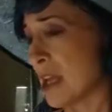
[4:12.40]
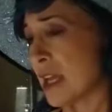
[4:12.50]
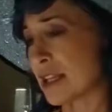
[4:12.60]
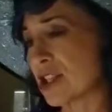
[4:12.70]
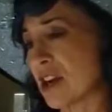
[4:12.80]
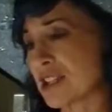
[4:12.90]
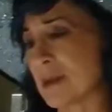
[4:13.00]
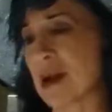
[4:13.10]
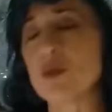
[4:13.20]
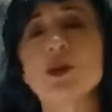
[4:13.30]
It talks
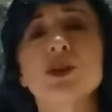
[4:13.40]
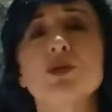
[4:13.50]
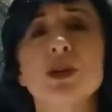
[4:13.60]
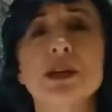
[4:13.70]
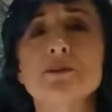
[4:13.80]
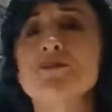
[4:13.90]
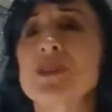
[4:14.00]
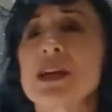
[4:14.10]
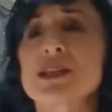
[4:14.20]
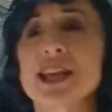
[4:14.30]
about when we
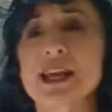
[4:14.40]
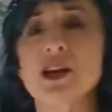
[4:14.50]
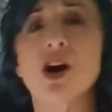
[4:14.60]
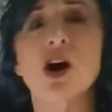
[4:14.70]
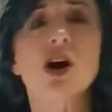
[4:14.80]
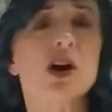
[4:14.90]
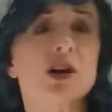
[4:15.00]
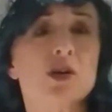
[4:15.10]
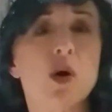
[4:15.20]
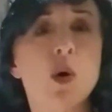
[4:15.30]
take
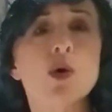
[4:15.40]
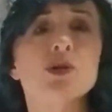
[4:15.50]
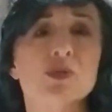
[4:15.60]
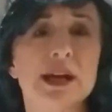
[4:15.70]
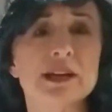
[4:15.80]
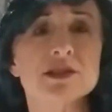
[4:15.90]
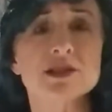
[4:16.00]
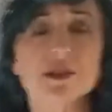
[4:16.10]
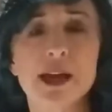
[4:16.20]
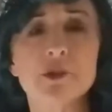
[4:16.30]
our whole
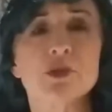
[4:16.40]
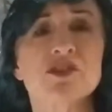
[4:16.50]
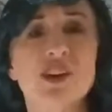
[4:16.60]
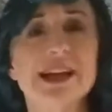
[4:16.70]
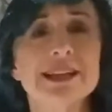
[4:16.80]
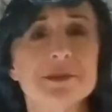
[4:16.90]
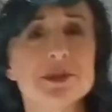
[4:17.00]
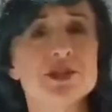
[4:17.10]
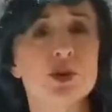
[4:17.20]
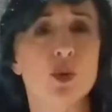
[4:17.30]
grains and refine them
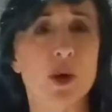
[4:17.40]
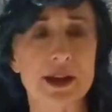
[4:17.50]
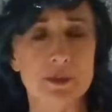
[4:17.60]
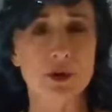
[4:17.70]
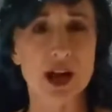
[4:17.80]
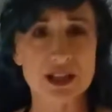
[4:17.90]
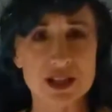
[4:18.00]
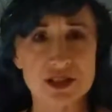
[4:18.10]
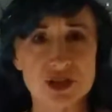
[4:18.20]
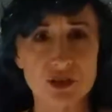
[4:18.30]
into a white
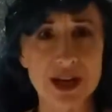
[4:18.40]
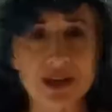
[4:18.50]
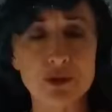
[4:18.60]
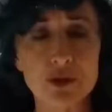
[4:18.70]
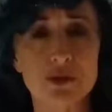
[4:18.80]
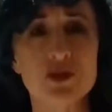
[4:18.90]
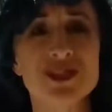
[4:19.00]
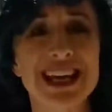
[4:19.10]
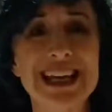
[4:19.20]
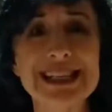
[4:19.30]
processed grain, it removes
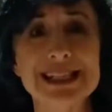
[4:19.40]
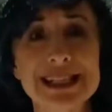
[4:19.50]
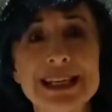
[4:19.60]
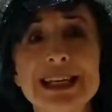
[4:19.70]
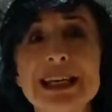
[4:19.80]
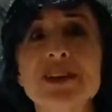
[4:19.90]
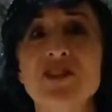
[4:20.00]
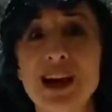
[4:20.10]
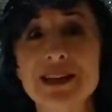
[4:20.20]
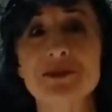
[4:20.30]
18 key
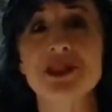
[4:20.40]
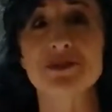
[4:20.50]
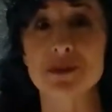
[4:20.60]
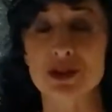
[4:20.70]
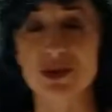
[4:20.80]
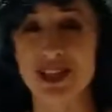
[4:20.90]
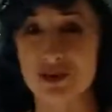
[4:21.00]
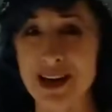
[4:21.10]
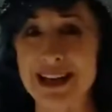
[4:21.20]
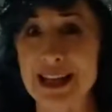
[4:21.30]
vitamins and minerals.
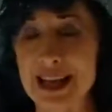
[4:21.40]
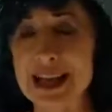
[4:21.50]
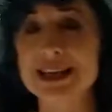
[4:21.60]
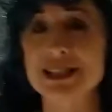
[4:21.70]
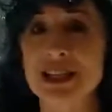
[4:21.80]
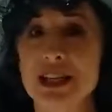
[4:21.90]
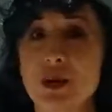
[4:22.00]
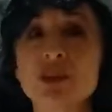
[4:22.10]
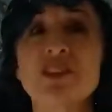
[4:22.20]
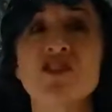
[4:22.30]
That's right, 18.
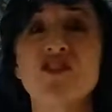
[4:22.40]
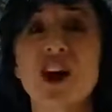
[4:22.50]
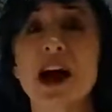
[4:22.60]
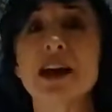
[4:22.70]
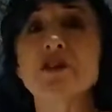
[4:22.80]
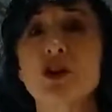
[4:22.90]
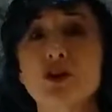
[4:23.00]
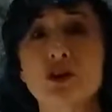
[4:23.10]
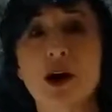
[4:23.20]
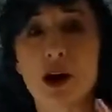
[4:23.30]
Only 5
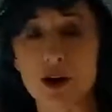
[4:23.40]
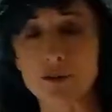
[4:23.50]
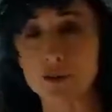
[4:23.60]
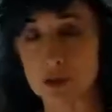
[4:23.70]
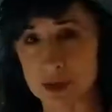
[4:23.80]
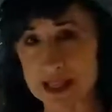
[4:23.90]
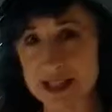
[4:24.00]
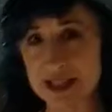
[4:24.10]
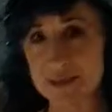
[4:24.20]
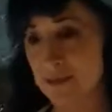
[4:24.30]
are
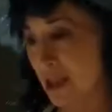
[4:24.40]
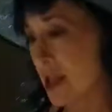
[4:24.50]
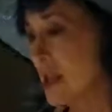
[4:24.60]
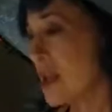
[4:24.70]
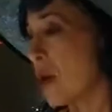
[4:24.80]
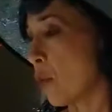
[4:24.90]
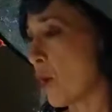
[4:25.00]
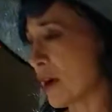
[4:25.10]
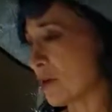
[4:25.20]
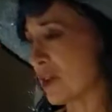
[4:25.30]
replaced.
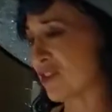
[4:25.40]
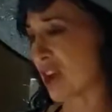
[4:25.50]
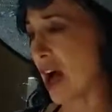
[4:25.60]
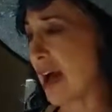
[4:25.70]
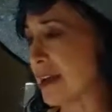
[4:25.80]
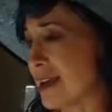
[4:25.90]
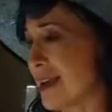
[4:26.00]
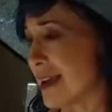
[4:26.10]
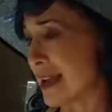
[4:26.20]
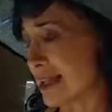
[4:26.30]
What we've got
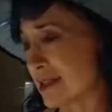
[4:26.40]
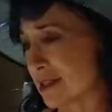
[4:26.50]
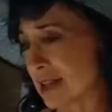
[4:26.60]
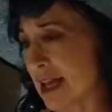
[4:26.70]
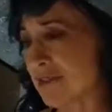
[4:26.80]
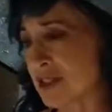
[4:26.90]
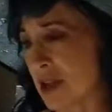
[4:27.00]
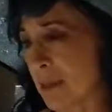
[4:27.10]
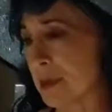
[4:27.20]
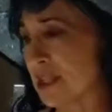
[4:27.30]
is left
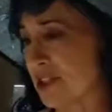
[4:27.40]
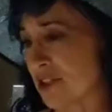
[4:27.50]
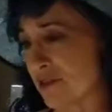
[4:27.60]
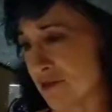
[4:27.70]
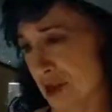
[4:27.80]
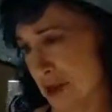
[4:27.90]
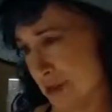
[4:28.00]
a piece of